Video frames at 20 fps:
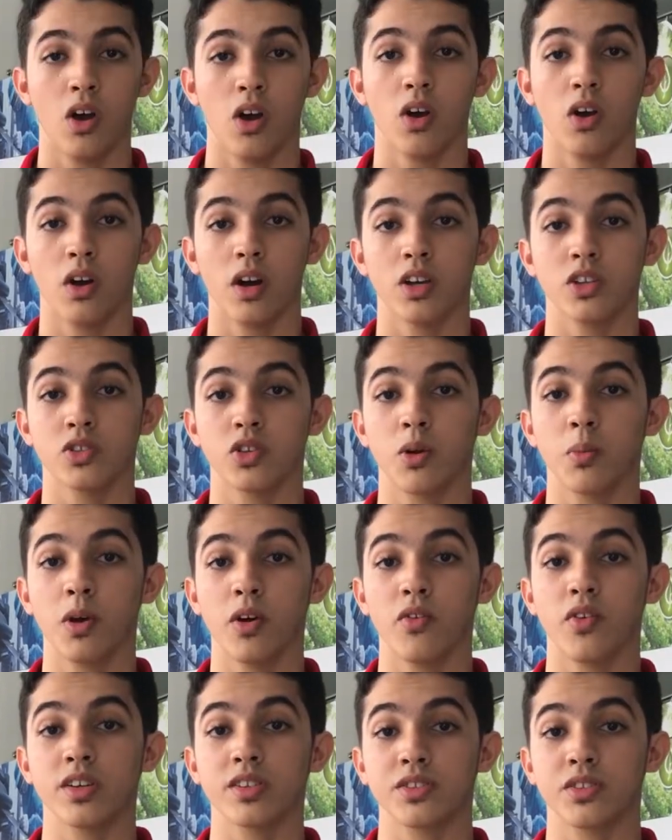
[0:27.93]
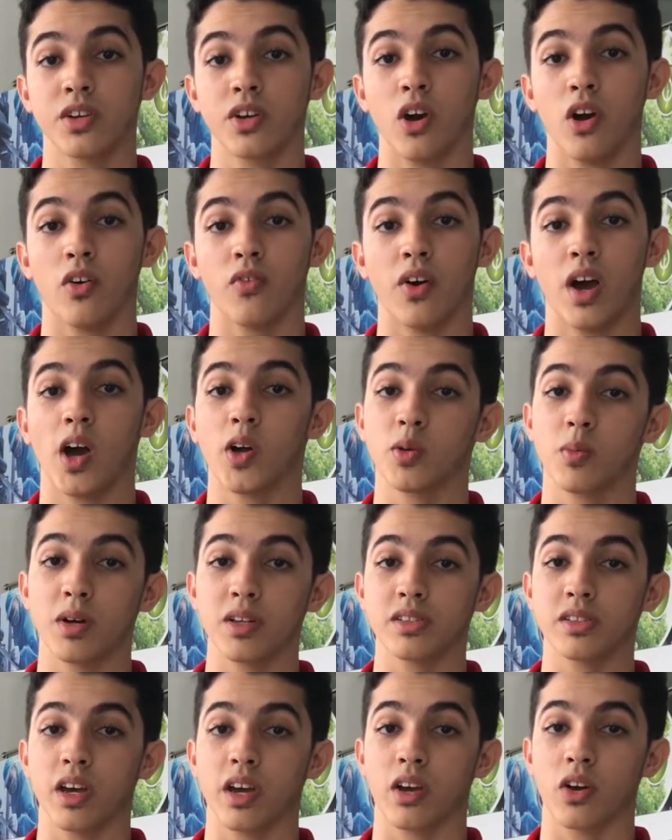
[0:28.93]
Alright, so a bit of history of how the
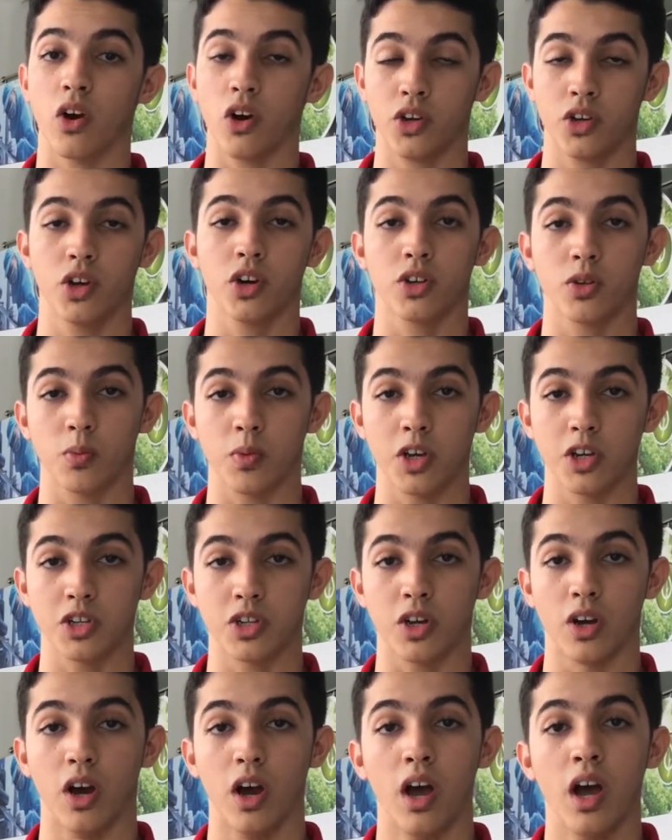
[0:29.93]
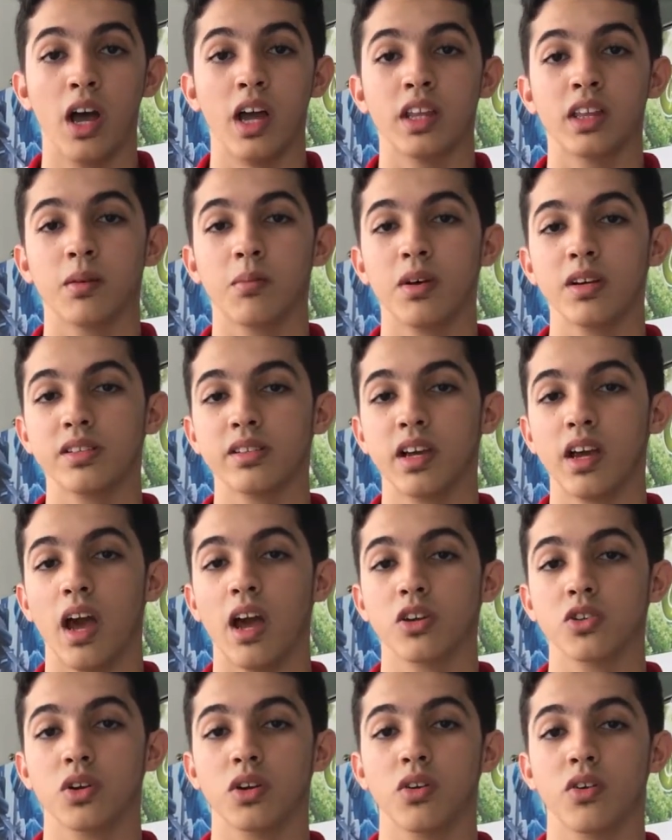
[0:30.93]
Mustang got here to Malaysia. The Mustang
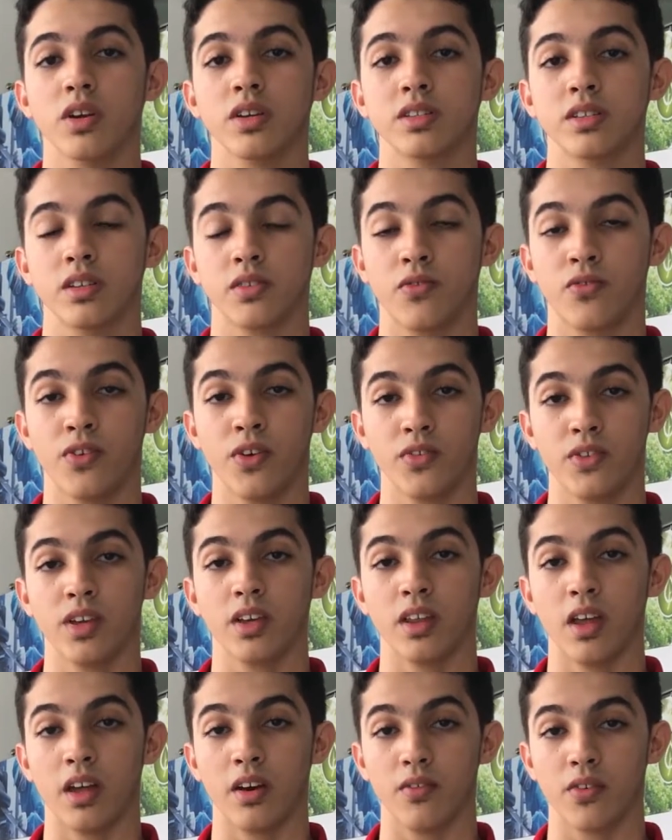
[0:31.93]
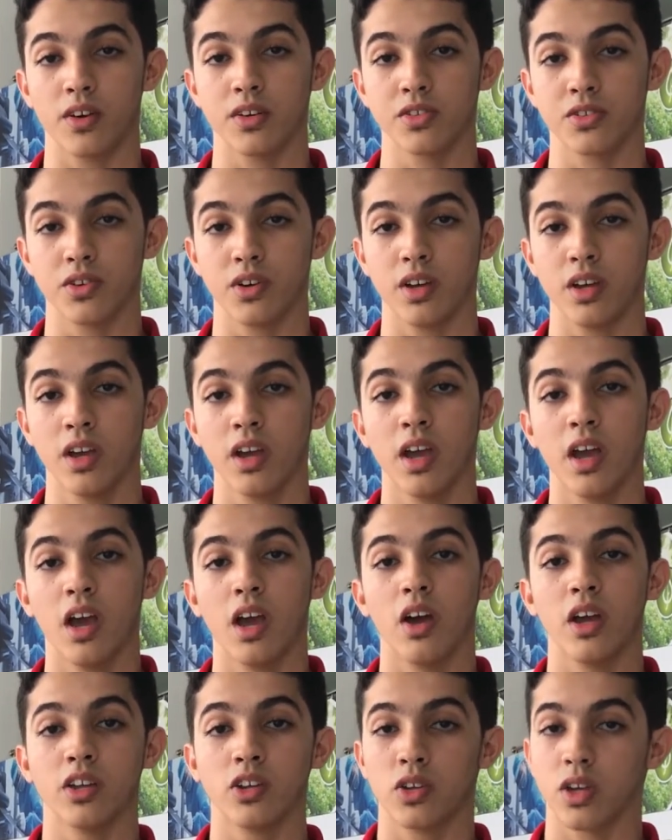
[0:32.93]
actually released its 50th anniversary
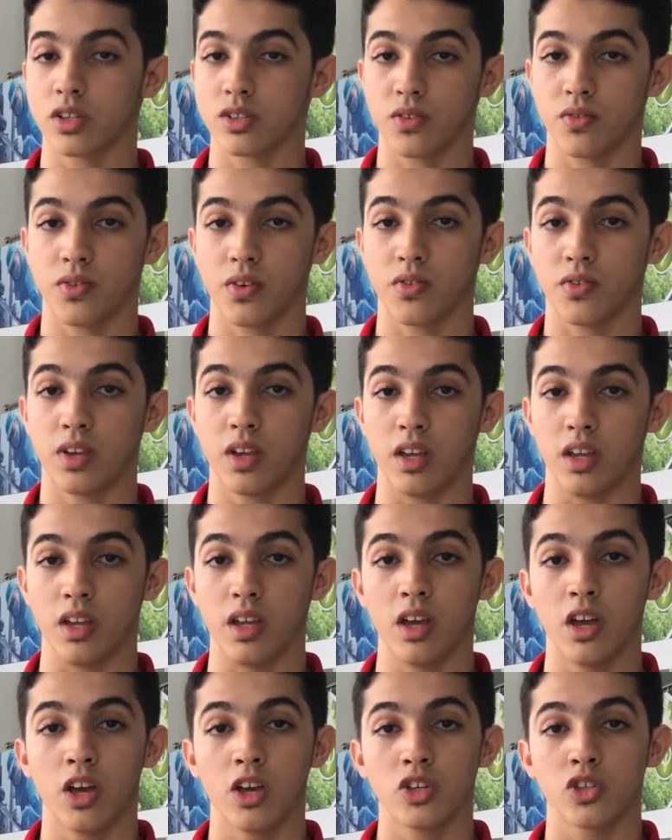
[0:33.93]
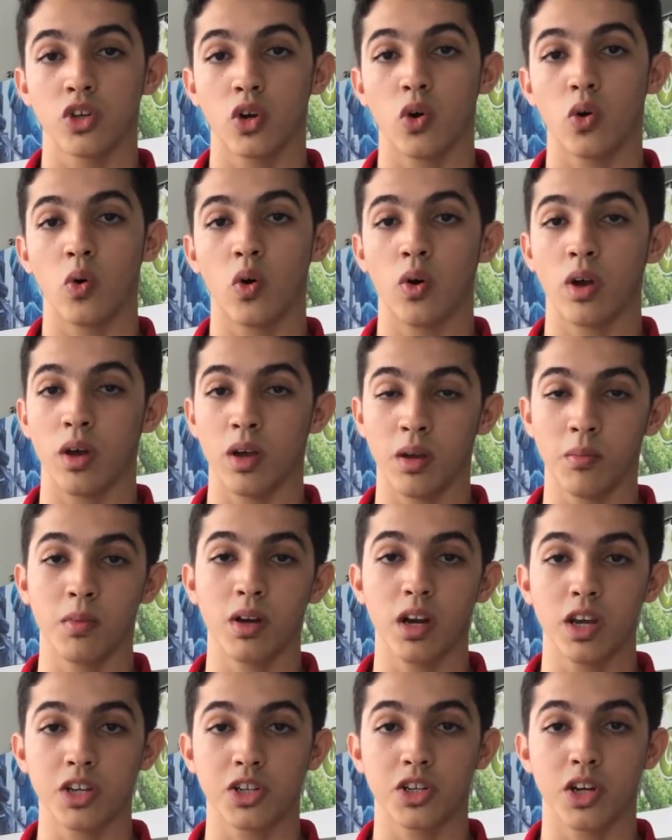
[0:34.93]
in 2015. So in
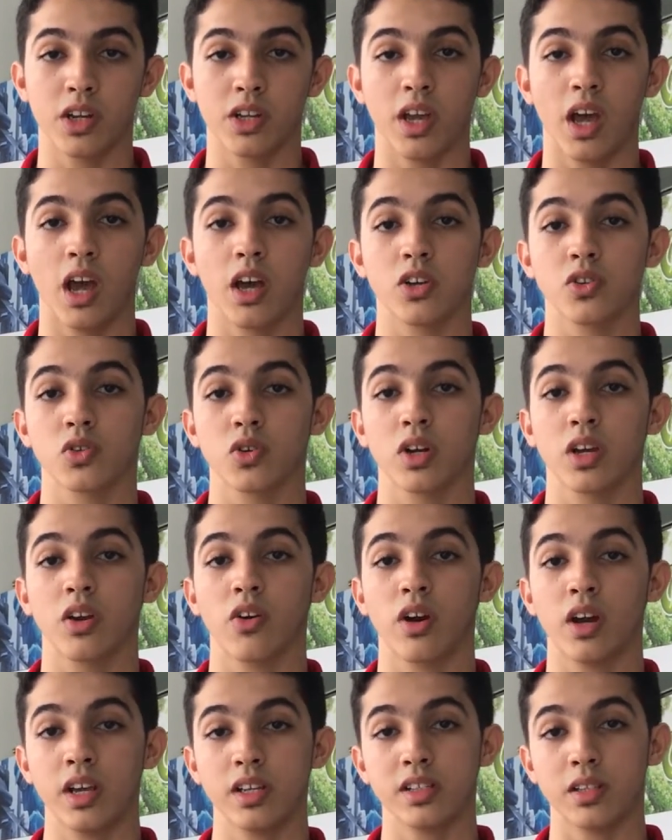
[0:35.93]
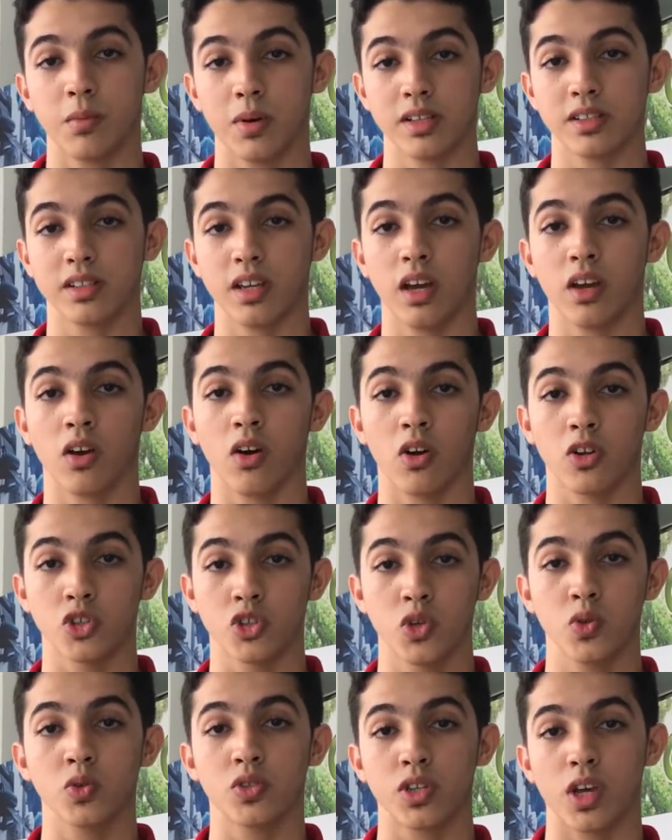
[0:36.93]
Malaysia, they actually released the Mustang on
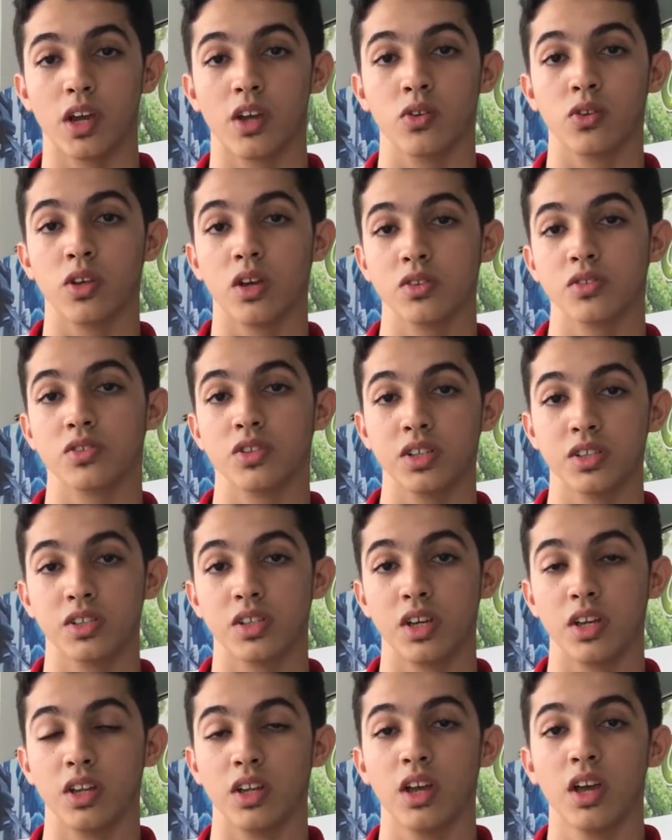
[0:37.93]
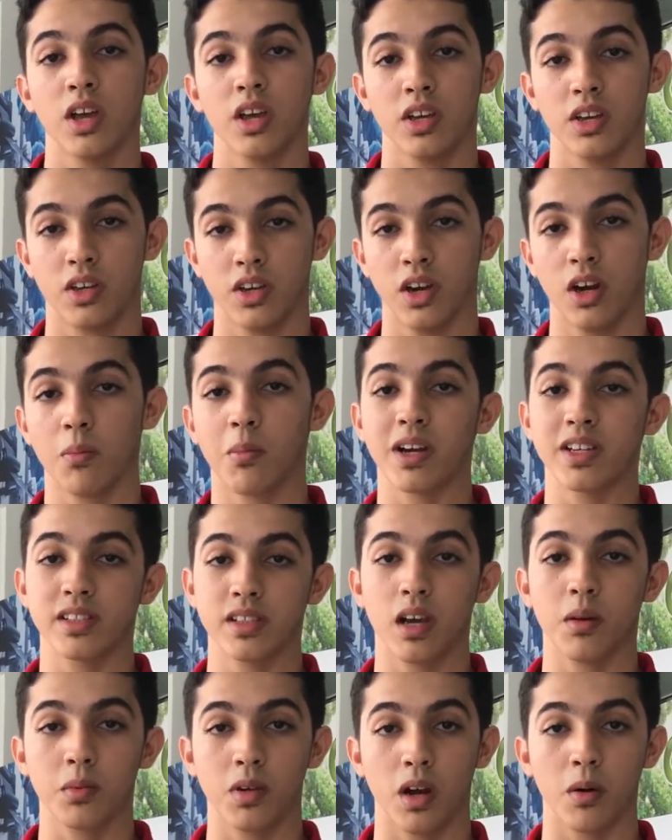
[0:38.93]
June 2nd, 2016 here by
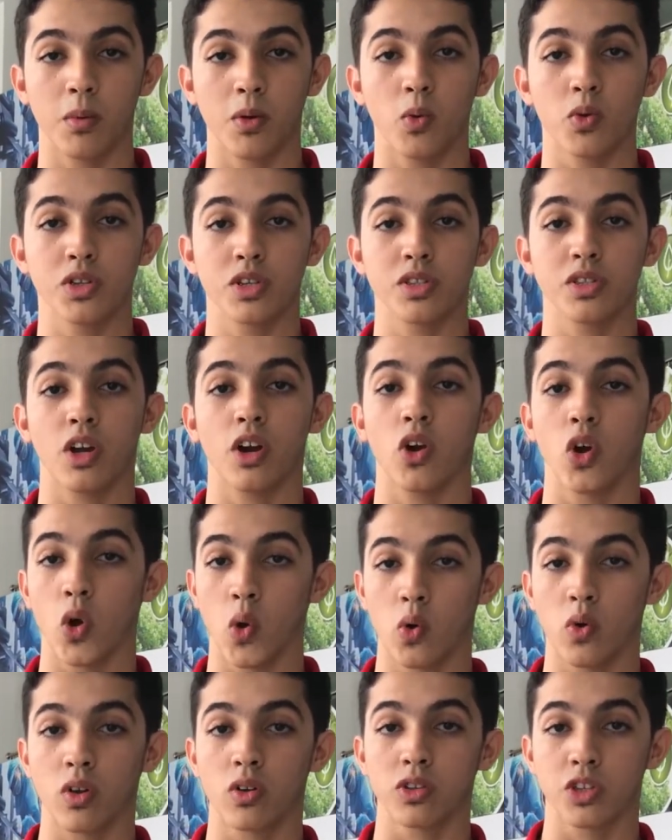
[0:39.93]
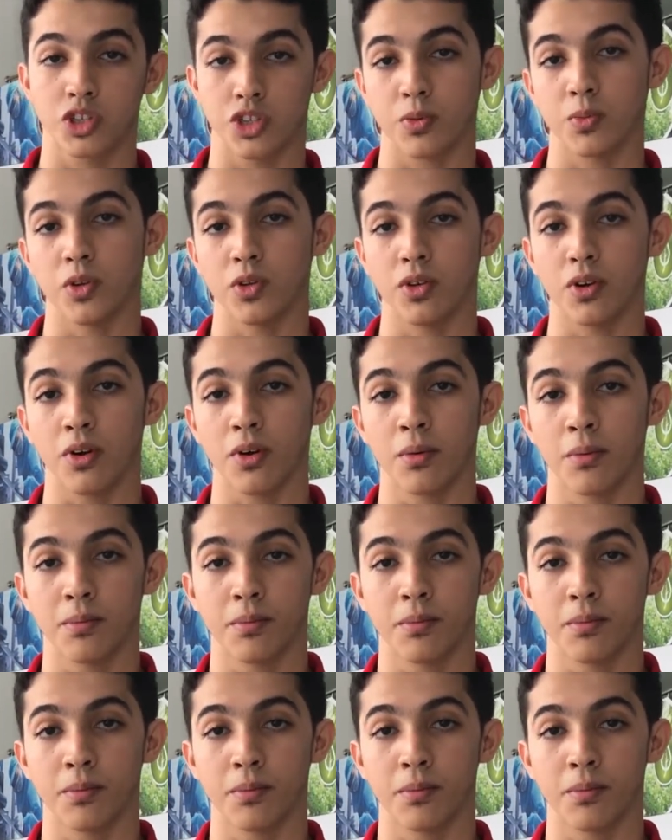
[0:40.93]
Sime Darby, which is their local distributor.